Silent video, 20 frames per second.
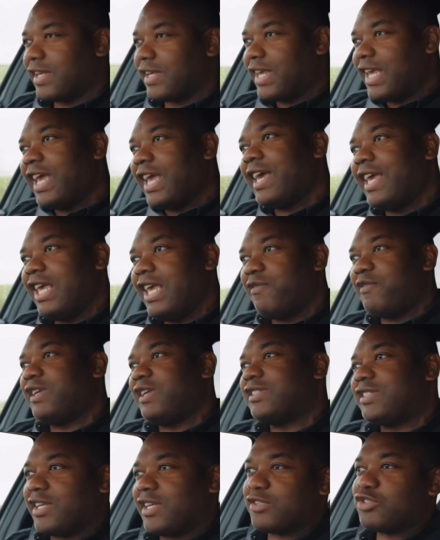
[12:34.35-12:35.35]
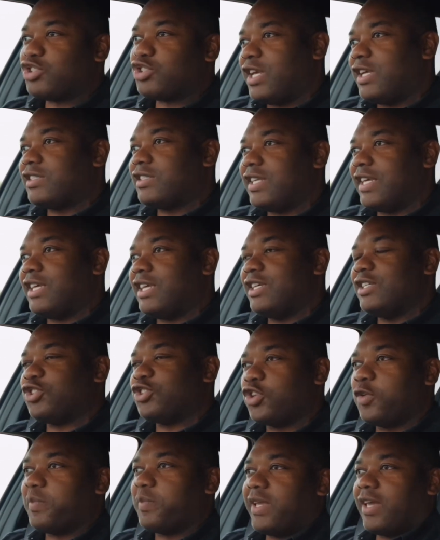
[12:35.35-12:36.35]
Kia EV6 GT
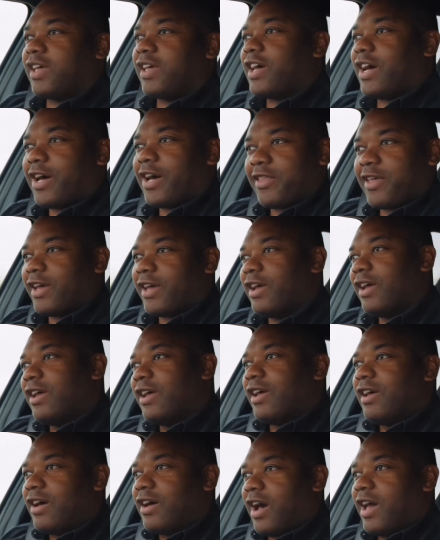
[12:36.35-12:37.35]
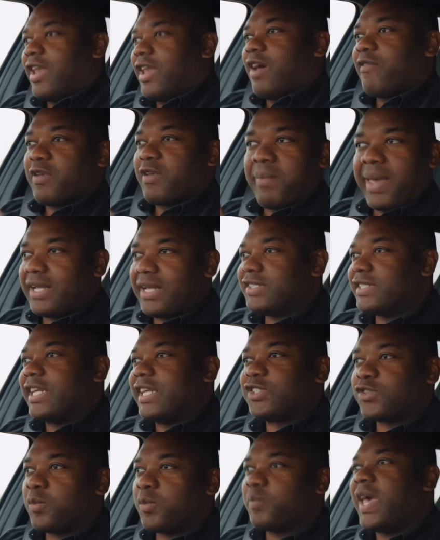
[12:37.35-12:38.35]
should be a car that I love. It makes
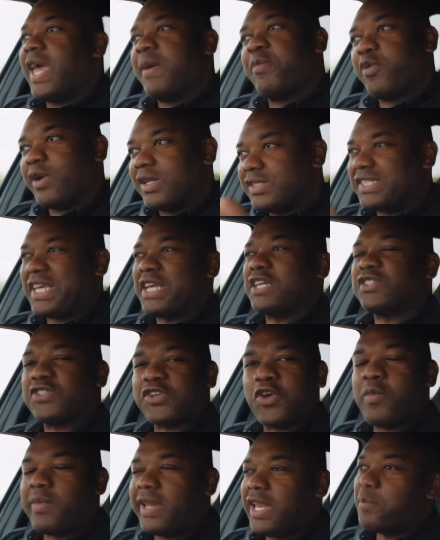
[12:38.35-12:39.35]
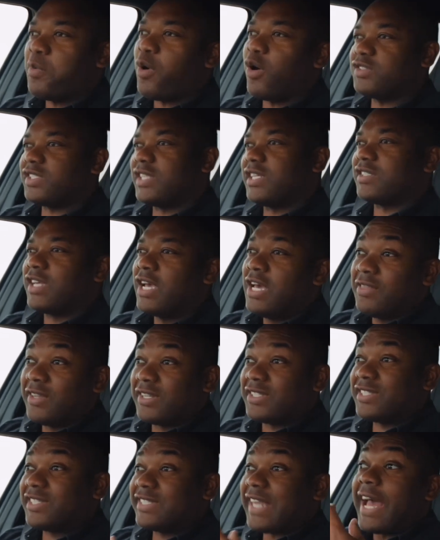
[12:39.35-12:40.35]
sense on paper. It ticks so many boxes. The
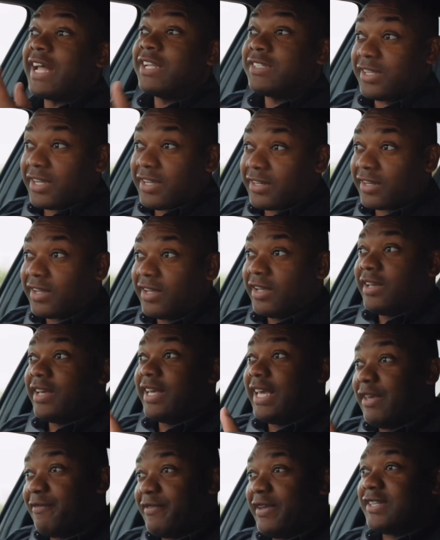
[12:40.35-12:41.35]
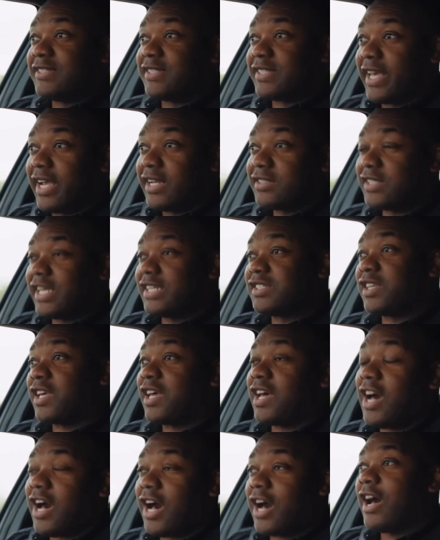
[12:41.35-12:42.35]
standard EV6 is a
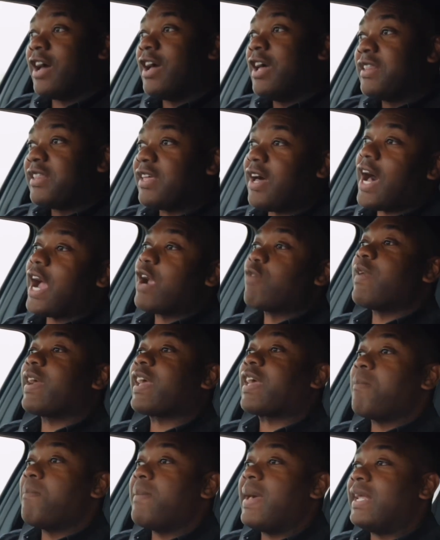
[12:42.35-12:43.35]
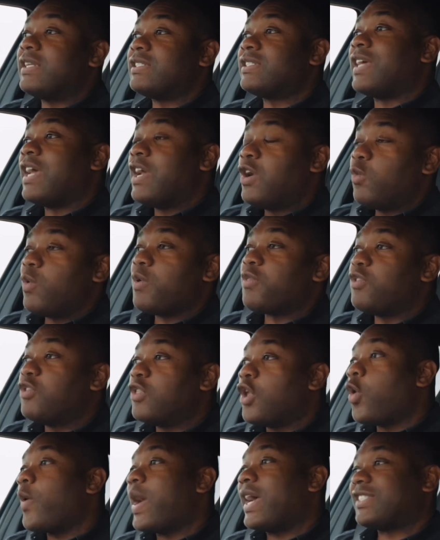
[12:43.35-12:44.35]
car that I recommend with
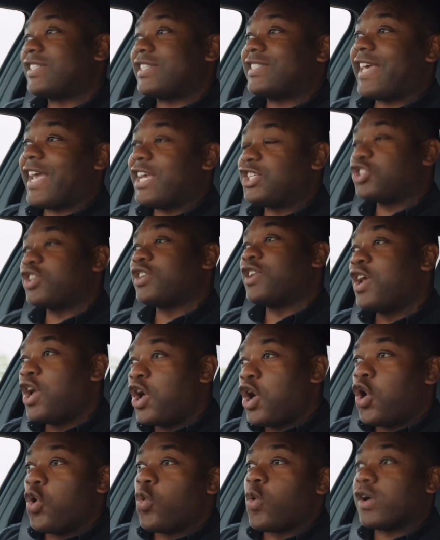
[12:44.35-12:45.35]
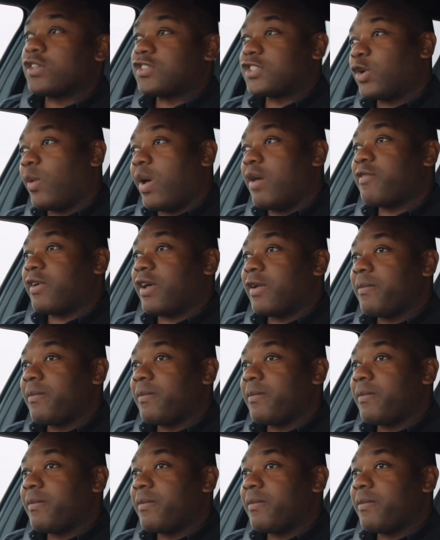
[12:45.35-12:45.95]
no hesitation whatsoever.